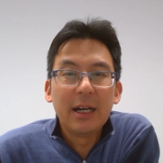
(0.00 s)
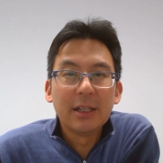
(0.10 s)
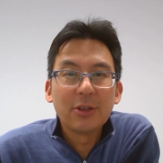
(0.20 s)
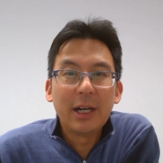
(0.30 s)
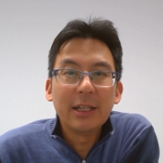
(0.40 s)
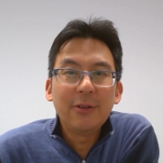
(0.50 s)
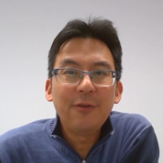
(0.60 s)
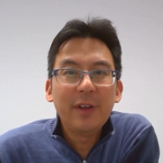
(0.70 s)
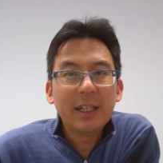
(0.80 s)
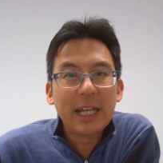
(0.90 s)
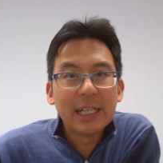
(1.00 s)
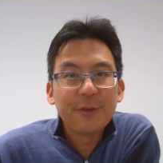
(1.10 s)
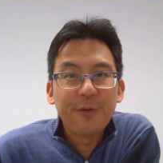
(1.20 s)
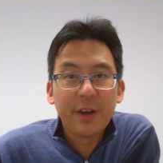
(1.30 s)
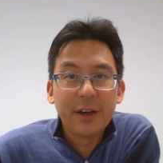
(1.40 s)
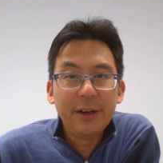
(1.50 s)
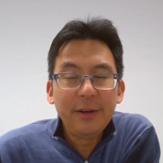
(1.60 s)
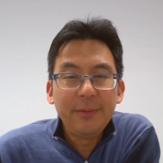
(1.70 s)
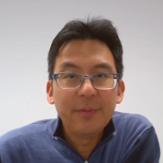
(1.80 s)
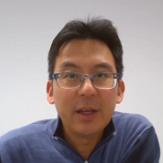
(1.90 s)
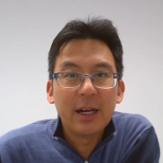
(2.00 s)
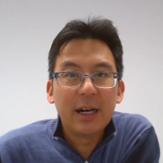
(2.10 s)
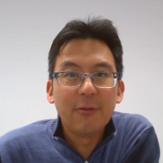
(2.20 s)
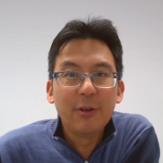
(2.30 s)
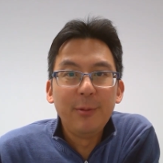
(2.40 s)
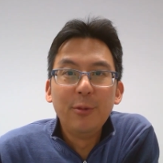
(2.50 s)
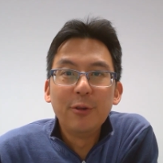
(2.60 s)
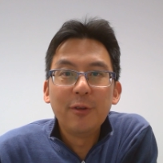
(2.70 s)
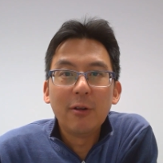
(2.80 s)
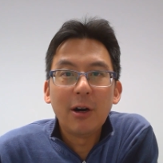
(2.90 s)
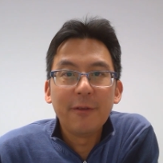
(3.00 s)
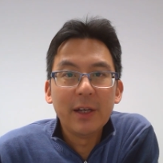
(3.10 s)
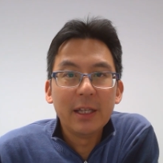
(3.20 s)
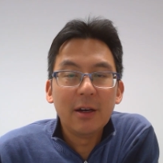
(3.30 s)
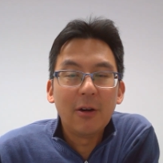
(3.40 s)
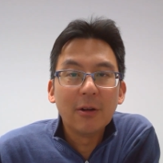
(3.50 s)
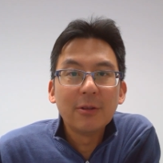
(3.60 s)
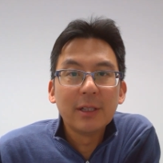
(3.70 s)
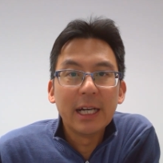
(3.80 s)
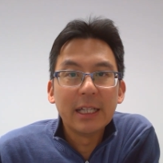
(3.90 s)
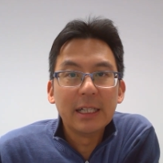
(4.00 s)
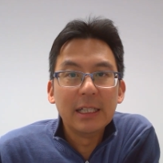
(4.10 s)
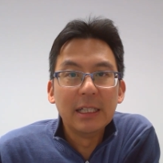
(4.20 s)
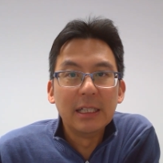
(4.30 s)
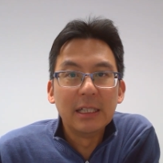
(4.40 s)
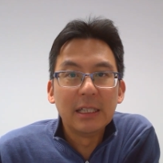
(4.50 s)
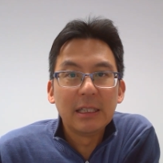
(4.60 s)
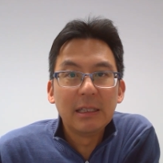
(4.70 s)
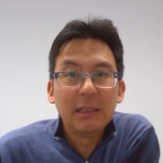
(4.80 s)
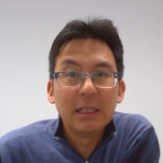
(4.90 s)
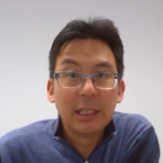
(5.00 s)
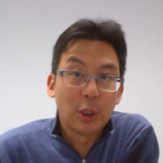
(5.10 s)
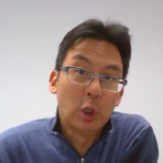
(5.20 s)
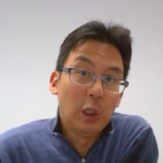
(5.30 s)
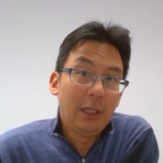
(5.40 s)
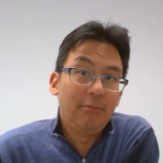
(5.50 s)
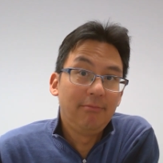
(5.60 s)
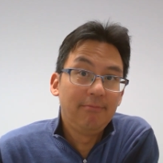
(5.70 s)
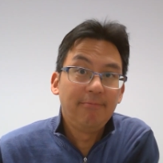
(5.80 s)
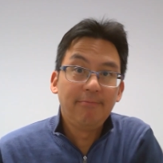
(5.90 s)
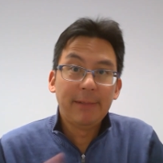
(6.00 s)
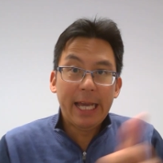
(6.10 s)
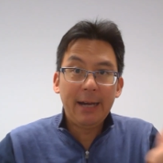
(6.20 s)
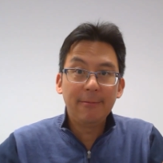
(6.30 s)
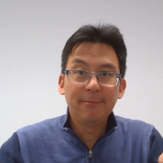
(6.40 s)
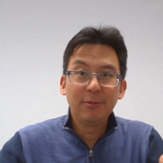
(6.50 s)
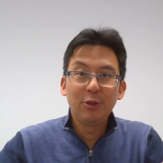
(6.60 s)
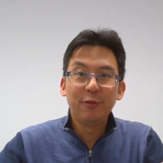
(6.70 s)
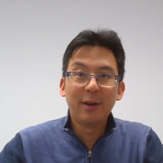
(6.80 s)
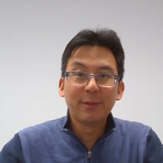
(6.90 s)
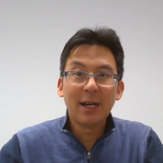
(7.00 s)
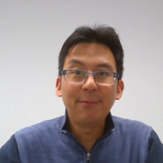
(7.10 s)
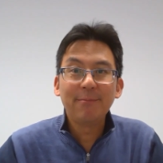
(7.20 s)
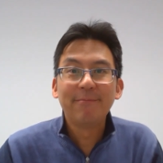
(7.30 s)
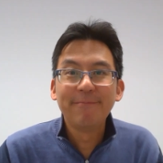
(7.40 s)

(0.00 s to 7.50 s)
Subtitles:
So I don't think that's fair. Removal of it altogether is good. Yeah, 2 thumbs up.